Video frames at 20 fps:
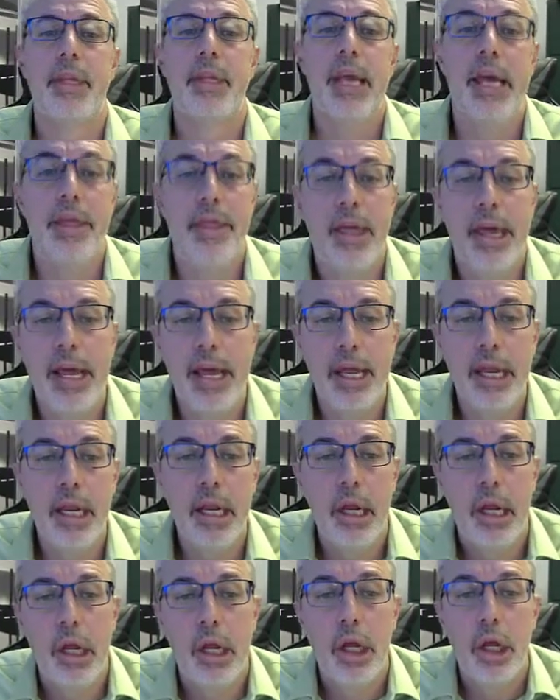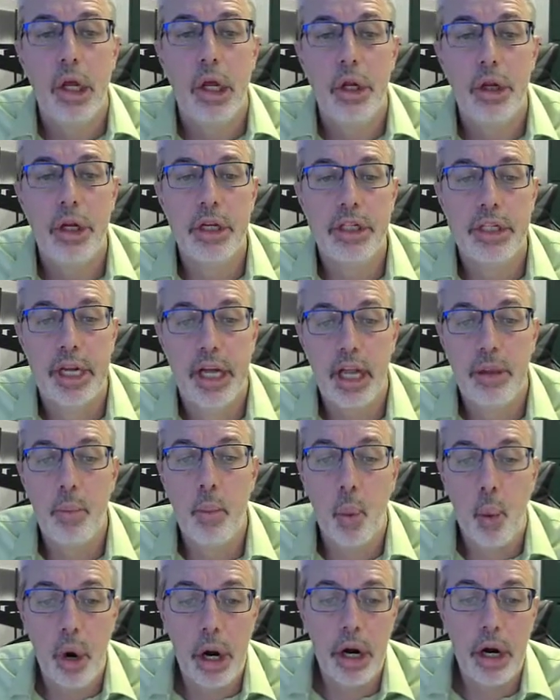And then you just tell
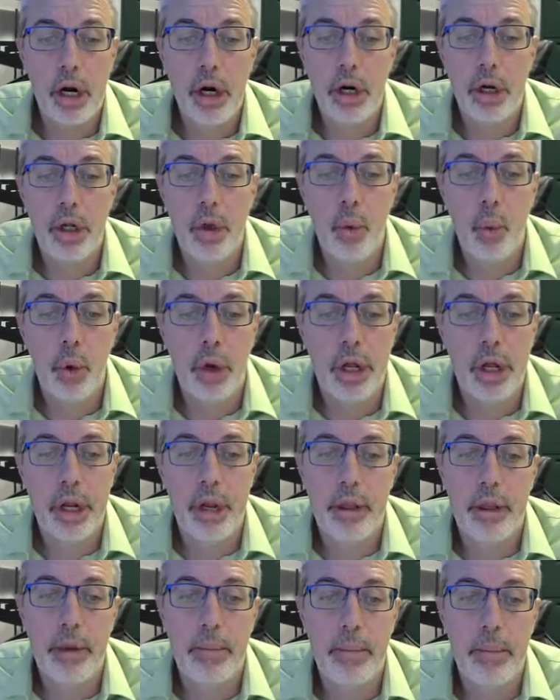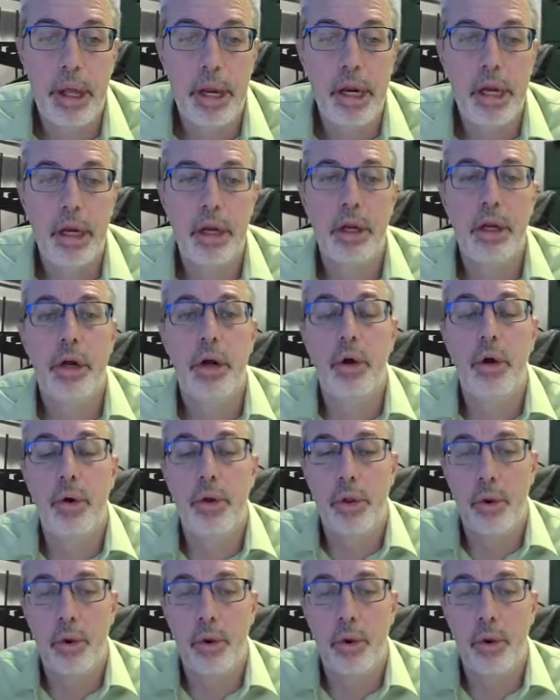them where you want the money to go,